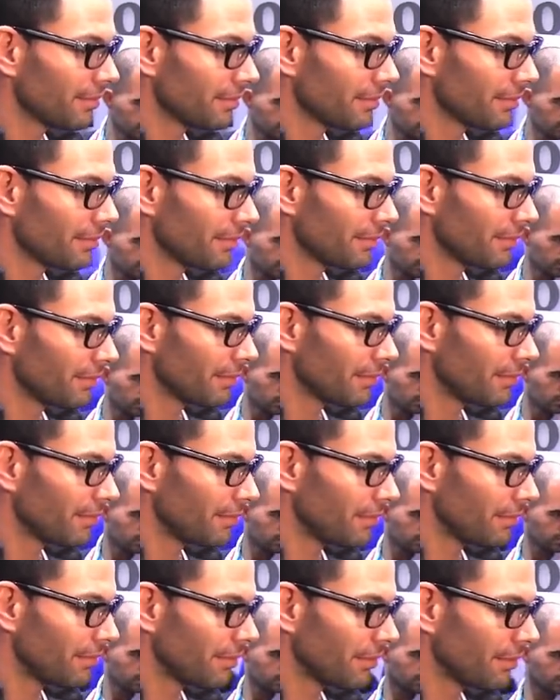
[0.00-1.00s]

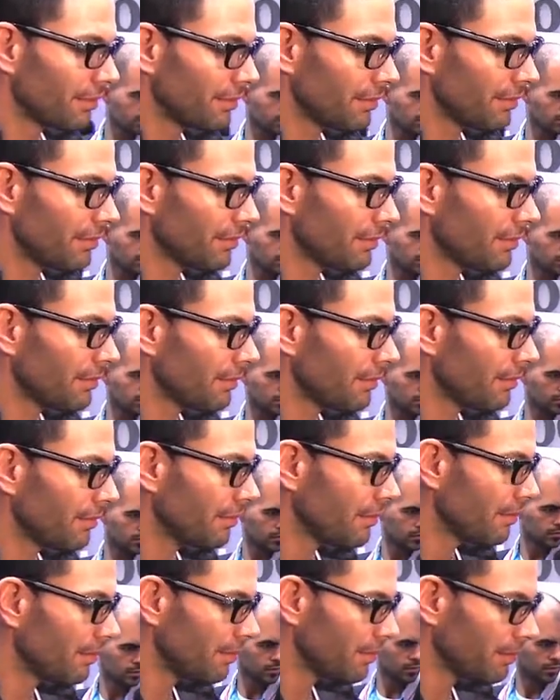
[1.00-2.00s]

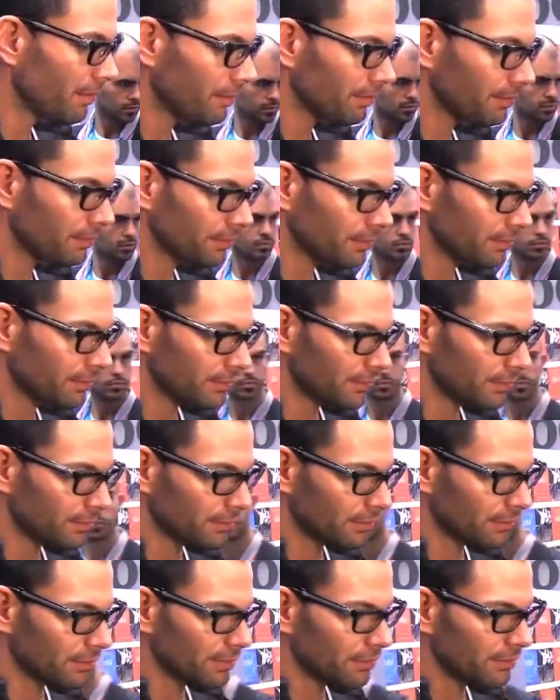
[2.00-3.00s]

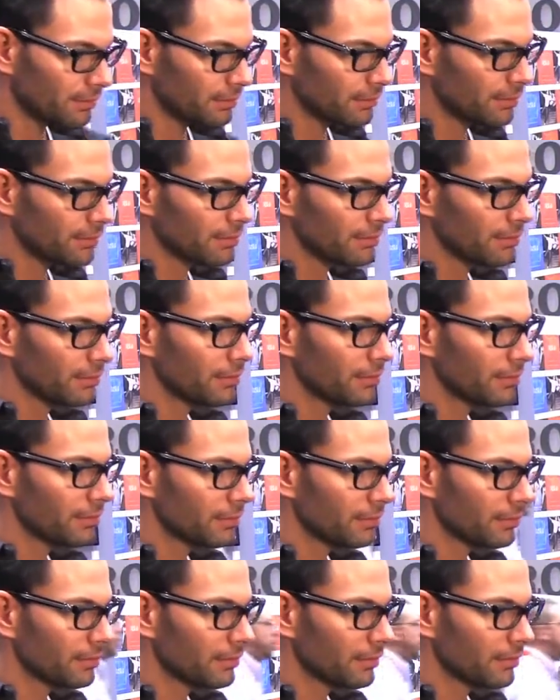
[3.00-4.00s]

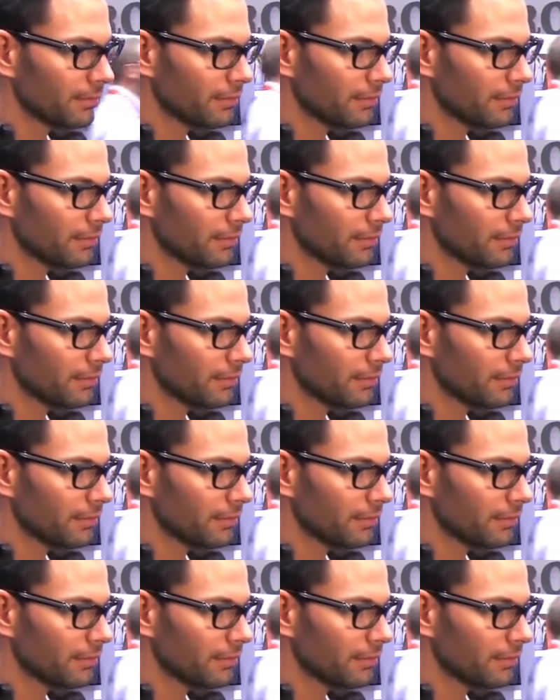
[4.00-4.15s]
No words are spoken by the person on screen.